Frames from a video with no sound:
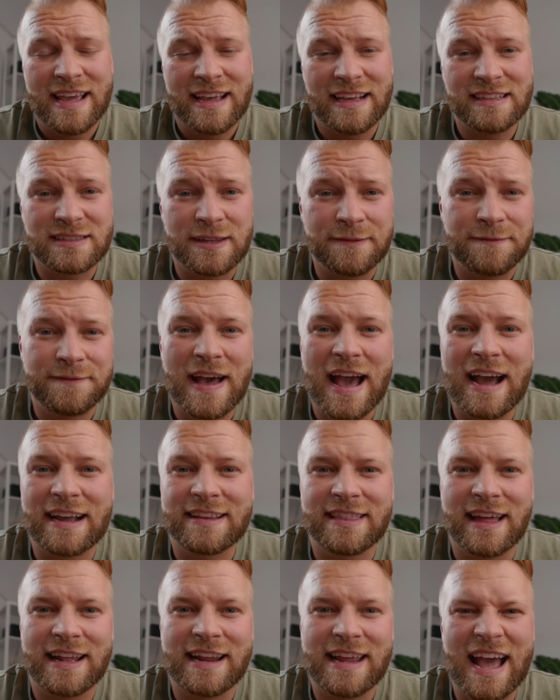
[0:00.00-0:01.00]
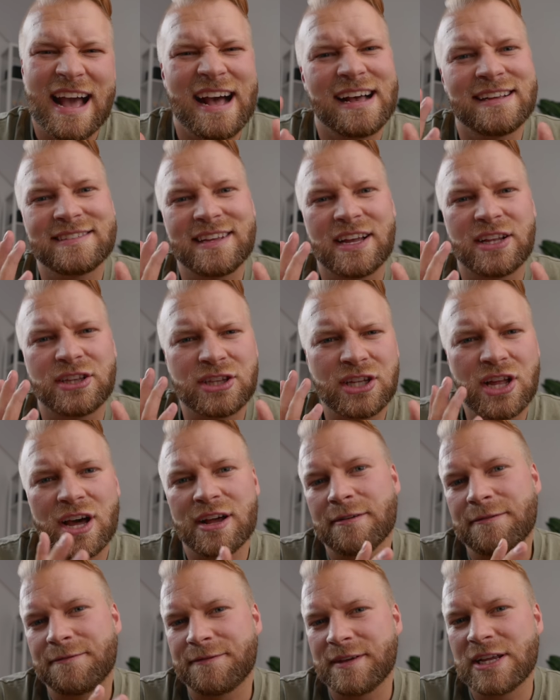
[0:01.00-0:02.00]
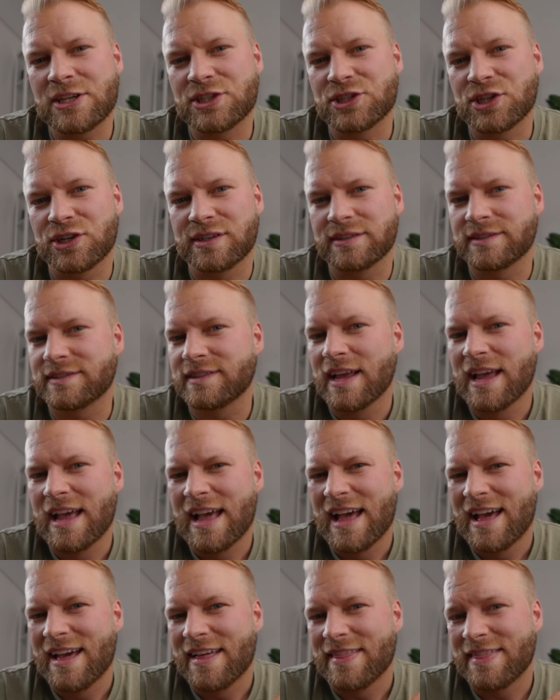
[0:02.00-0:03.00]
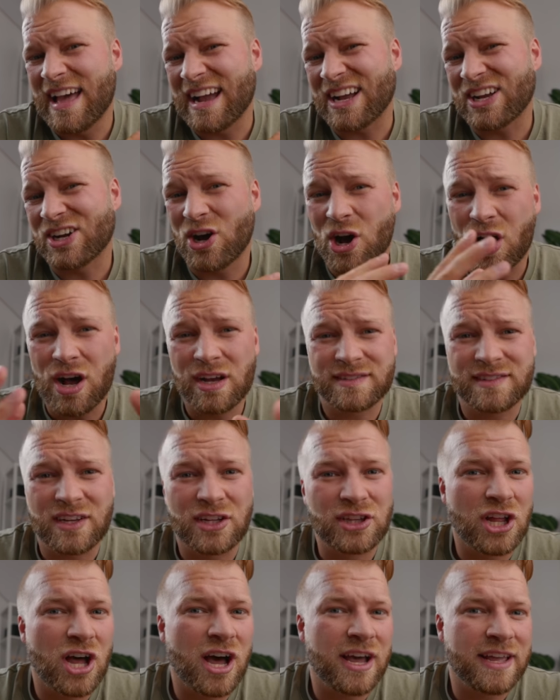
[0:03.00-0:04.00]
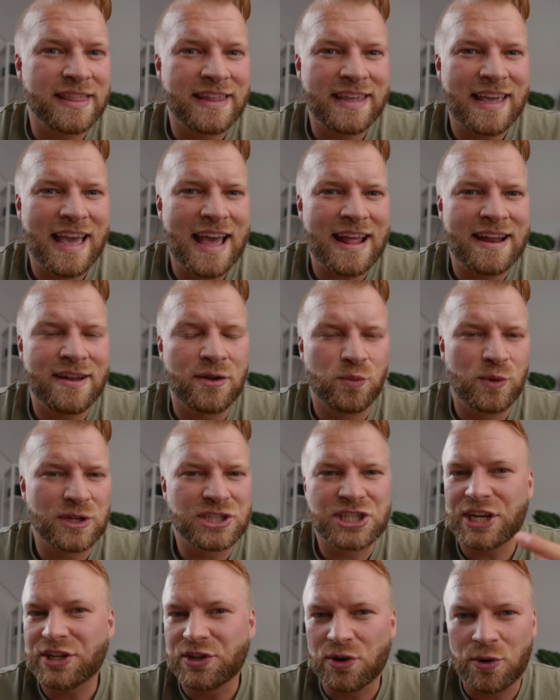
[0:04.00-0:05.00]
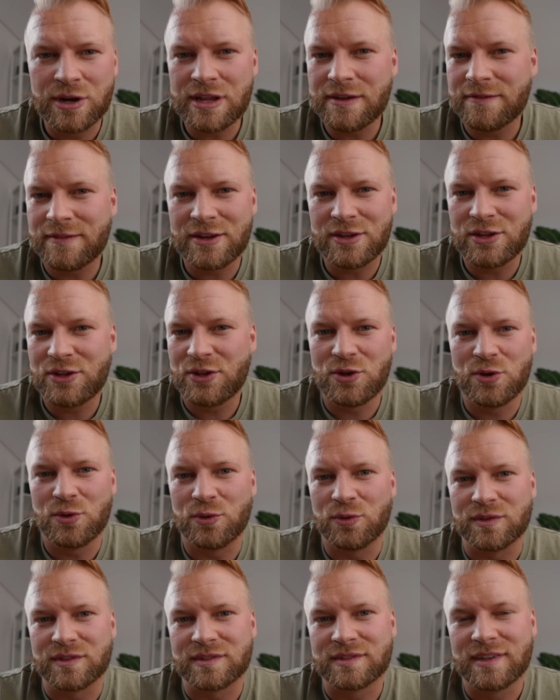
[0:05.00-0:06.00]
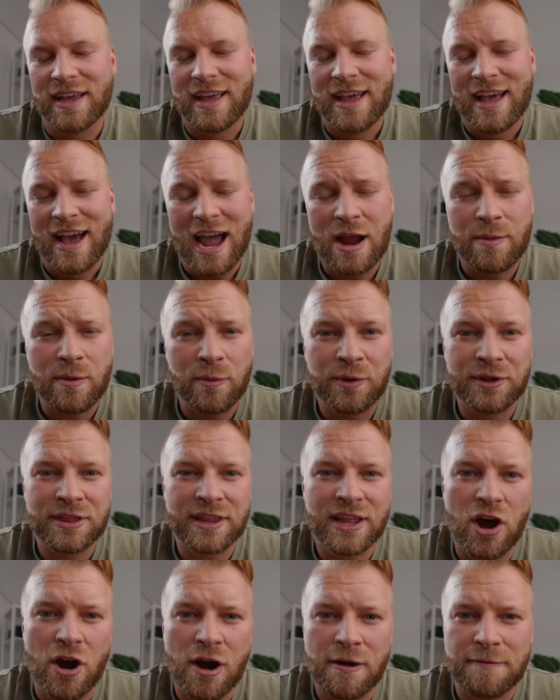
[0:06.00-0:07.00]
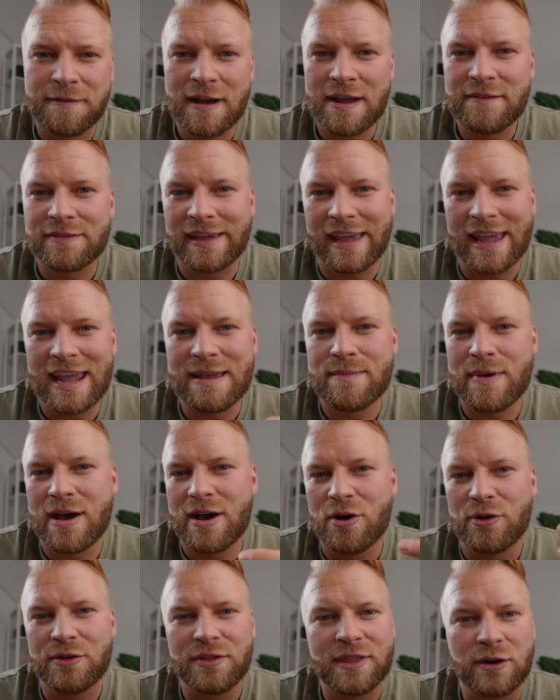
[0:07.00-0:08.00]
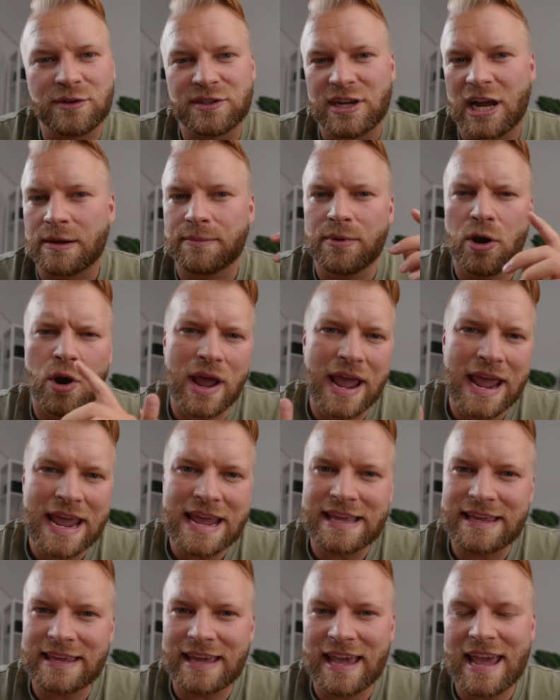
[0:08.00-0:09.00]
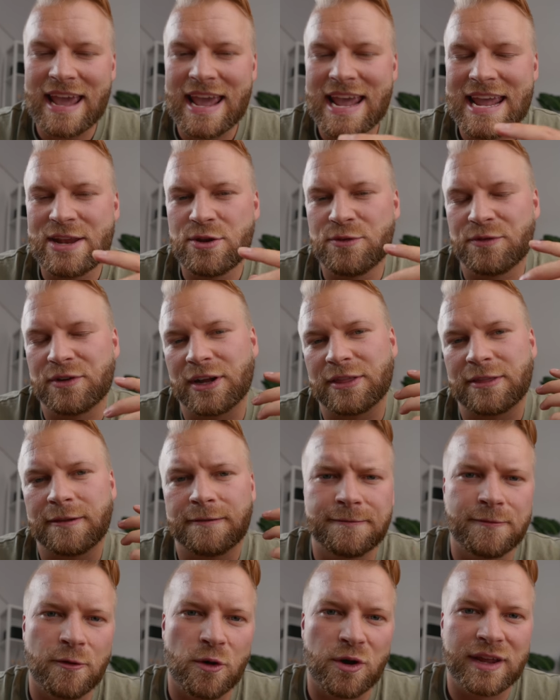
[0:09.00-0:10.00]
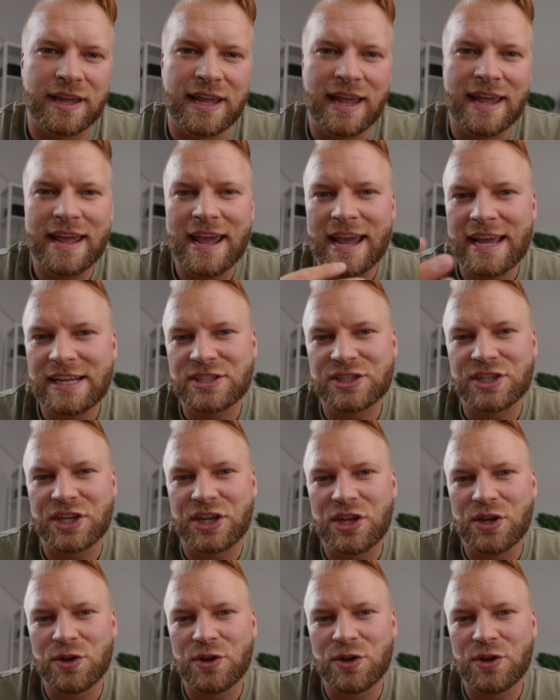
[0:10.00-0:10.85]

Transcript: is the fact that it has a lot of features that cost a lot in the end, which I don't even use. I remember when the R5 came out, they were talking about 8K and you've got the 4K